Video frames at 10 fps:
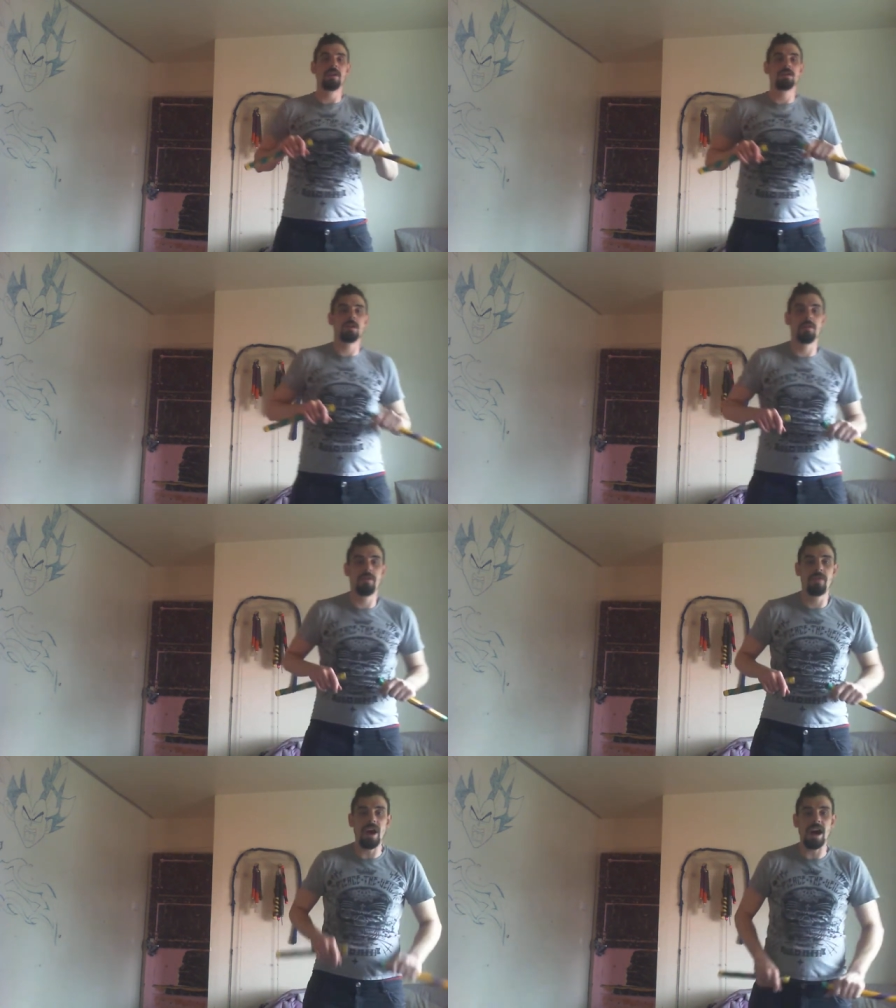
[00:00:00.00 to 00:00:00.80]
So
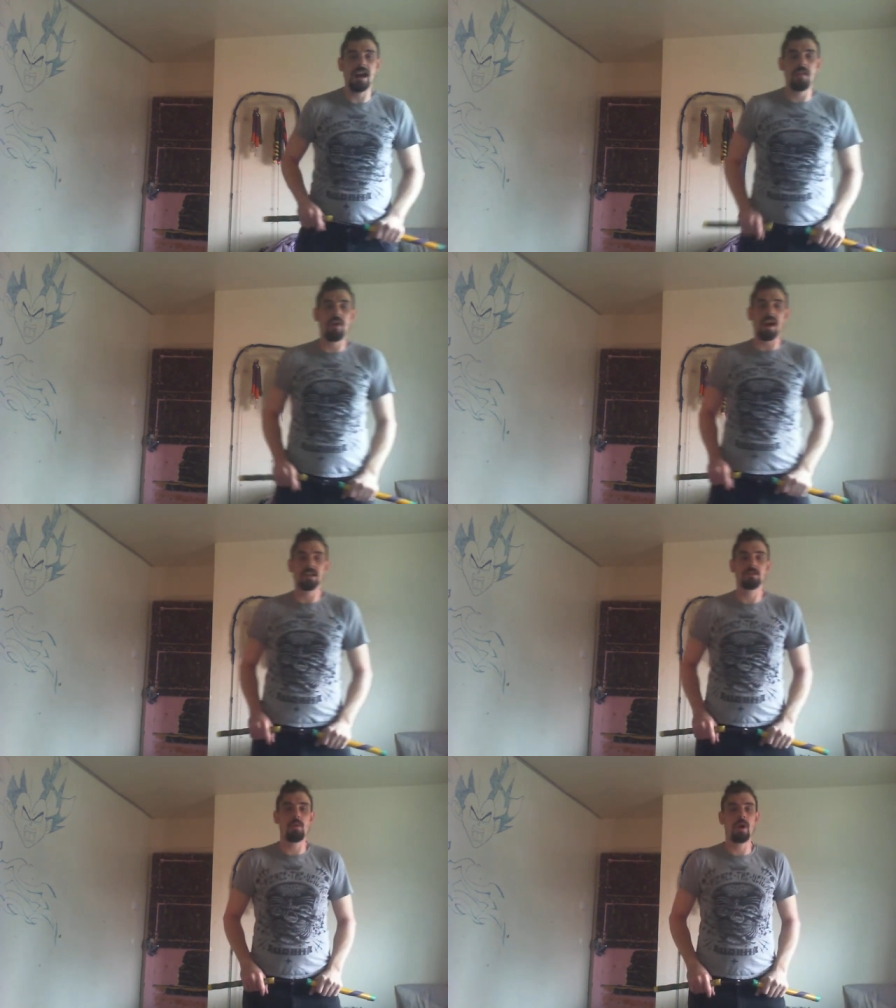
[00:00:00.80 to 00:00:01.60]
that that
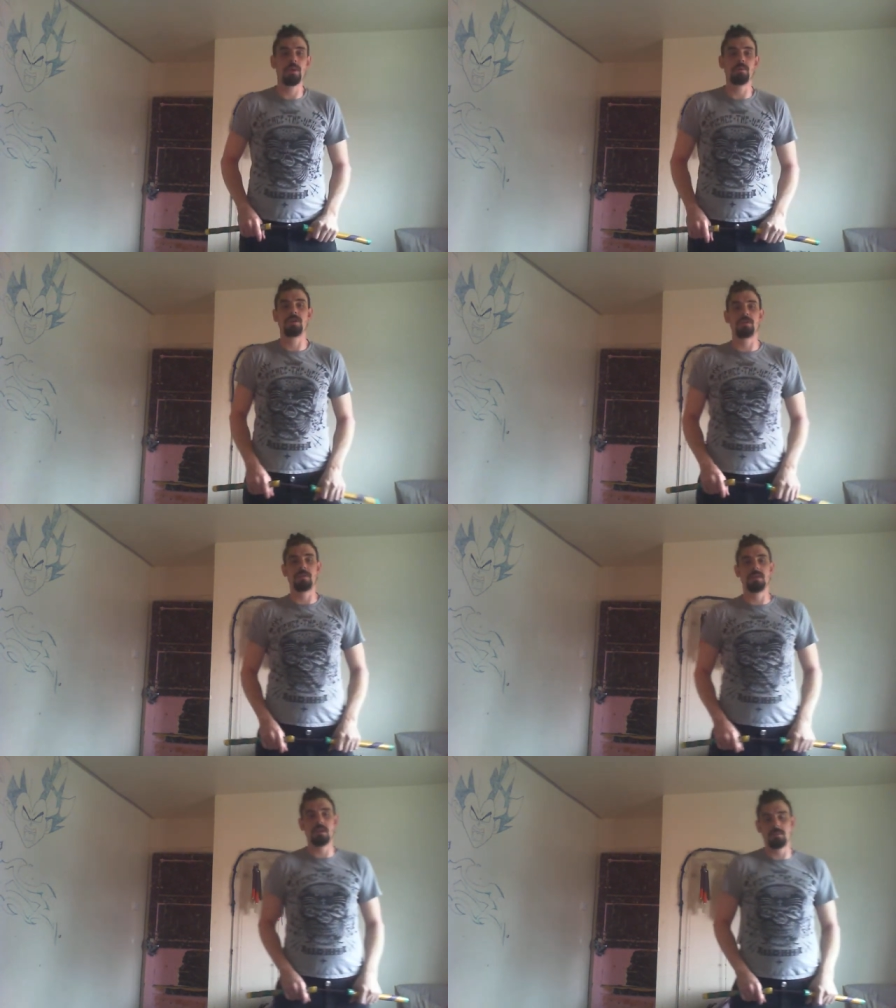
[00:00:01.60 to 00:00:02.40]
is what I was
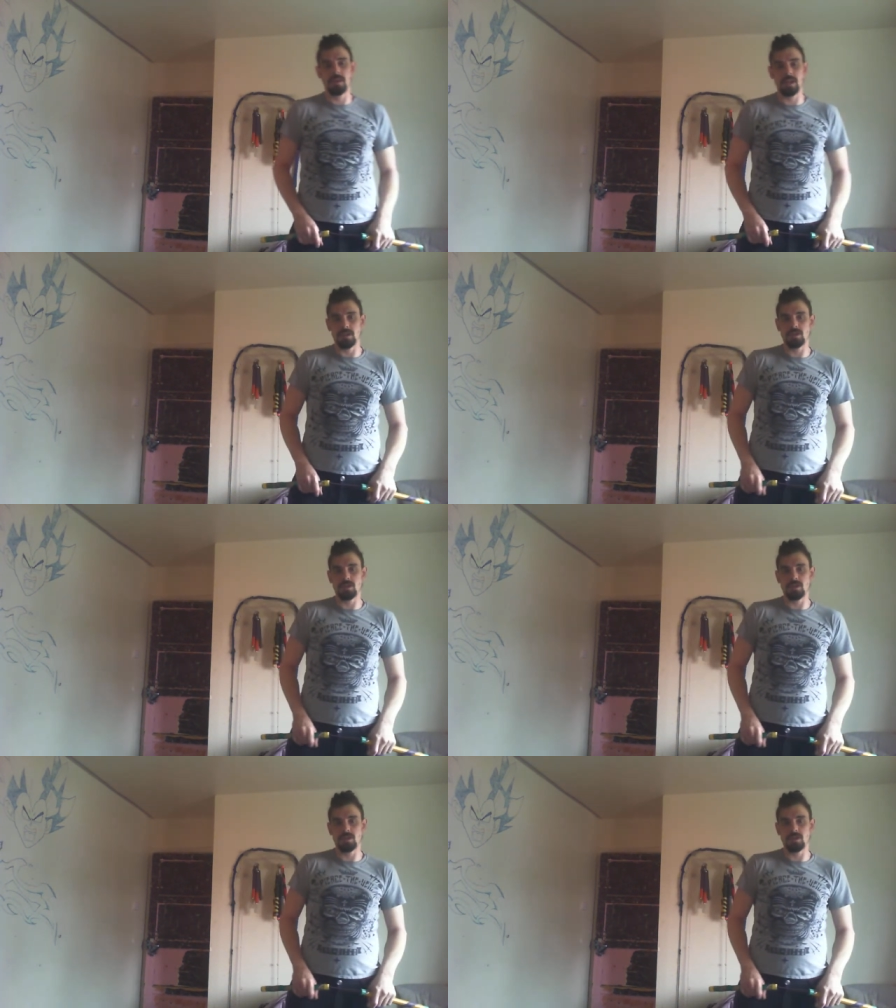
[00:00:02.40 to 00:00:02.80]
doing at the beginning.